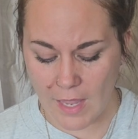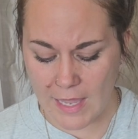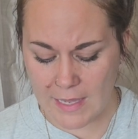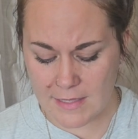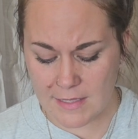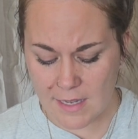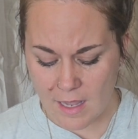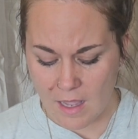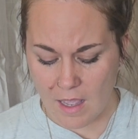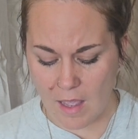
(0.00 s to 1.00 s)
And
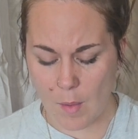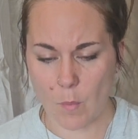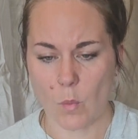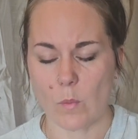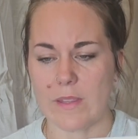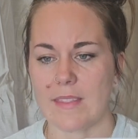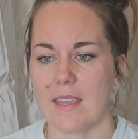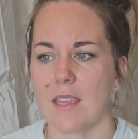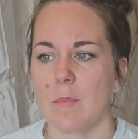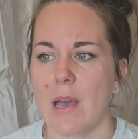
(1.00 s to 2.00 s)
when we
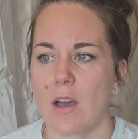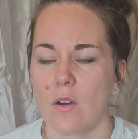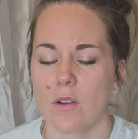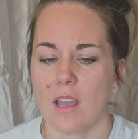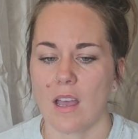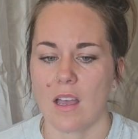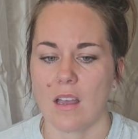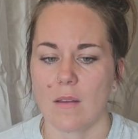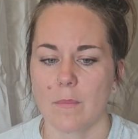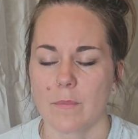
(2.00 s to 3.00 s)
think about
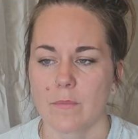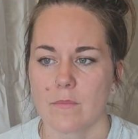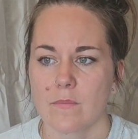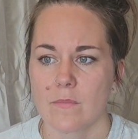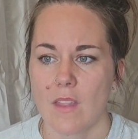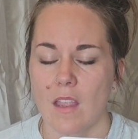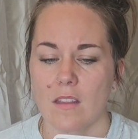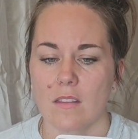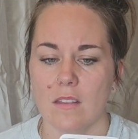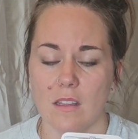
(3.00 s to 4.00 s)

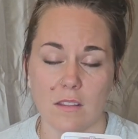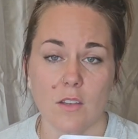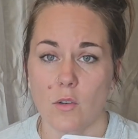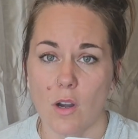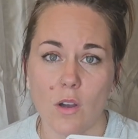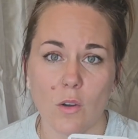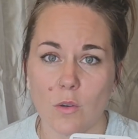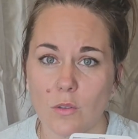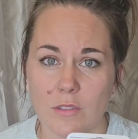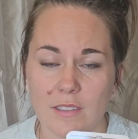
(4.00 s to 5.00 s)
the
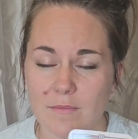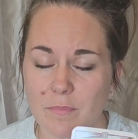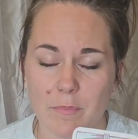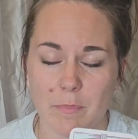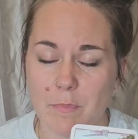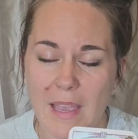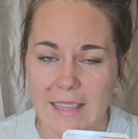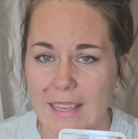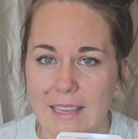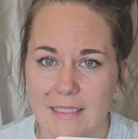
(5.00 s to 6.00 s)
crow
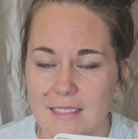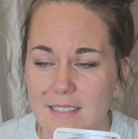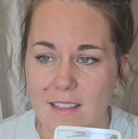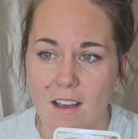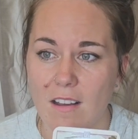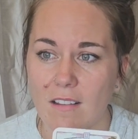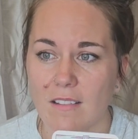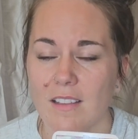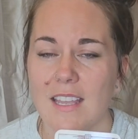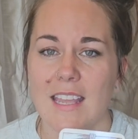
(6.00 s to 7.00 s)
pecking at the
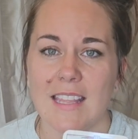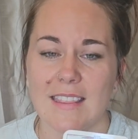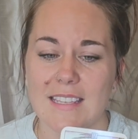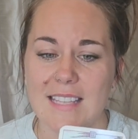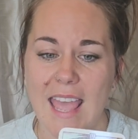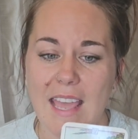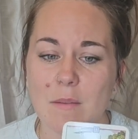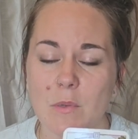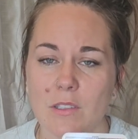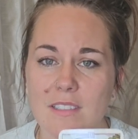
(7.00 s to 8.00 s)
skull, this
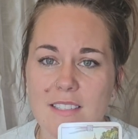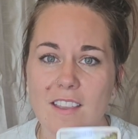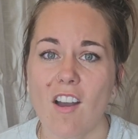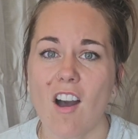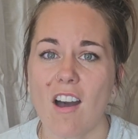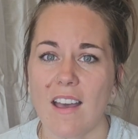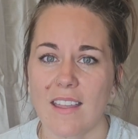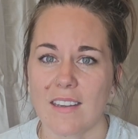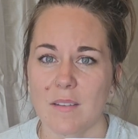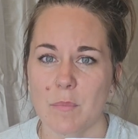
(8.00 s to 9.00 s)
animal is
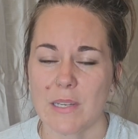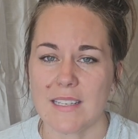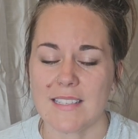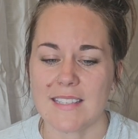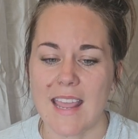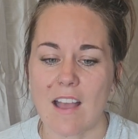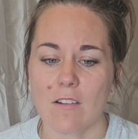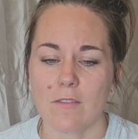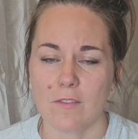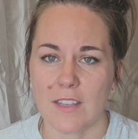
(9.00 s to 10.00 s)
gone, but it is
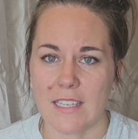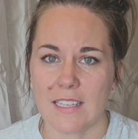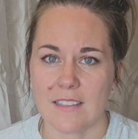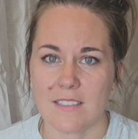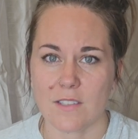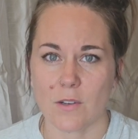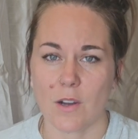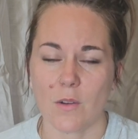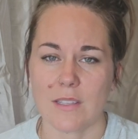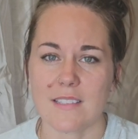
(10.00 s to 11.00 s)
now feeding this
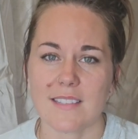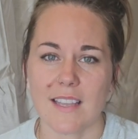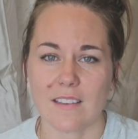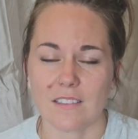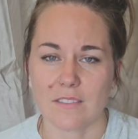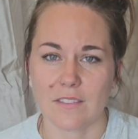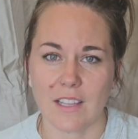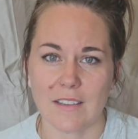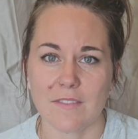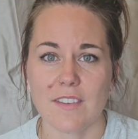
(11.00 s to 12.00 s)
crow, and the cycle of
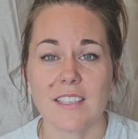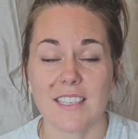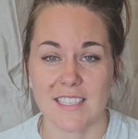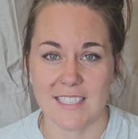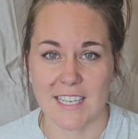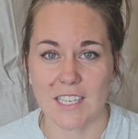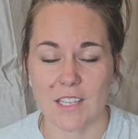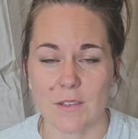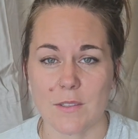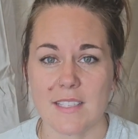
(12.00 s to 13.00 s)
life
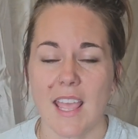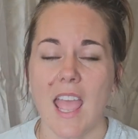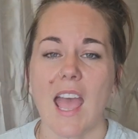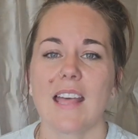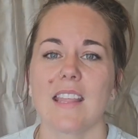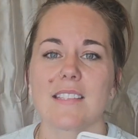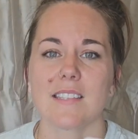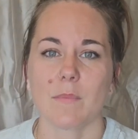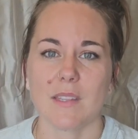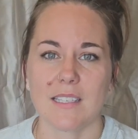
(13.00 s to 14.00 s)
continues. And that's
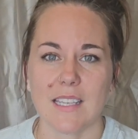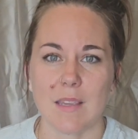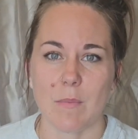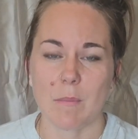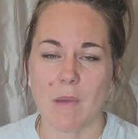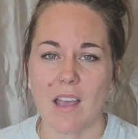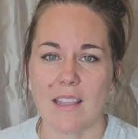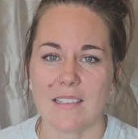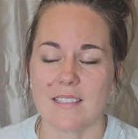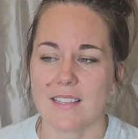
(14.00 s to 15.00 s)
something to keep in
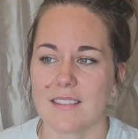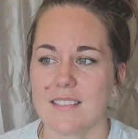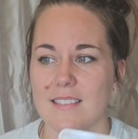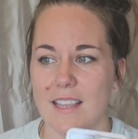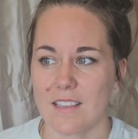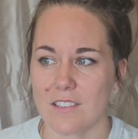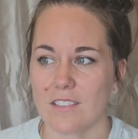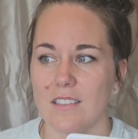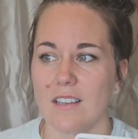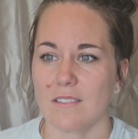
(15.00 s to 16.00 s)
mind, is that the
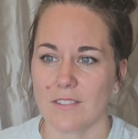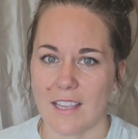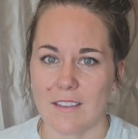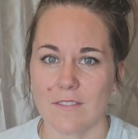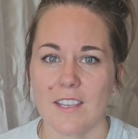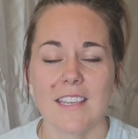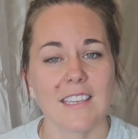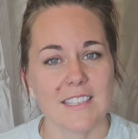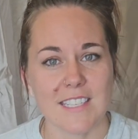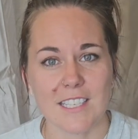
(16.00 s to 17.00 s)
cycle of life
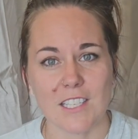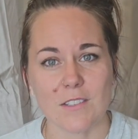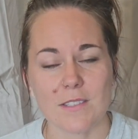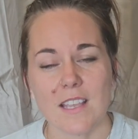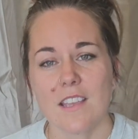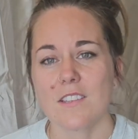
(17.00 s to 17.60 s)
continues.